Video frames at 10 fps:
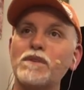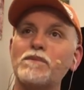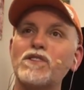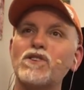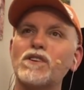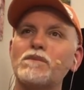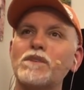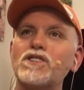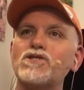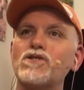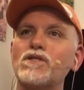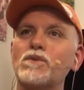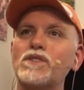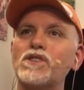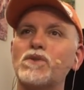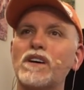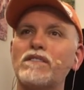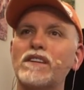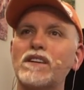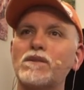Let me look and make sure that we don't have
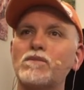any more.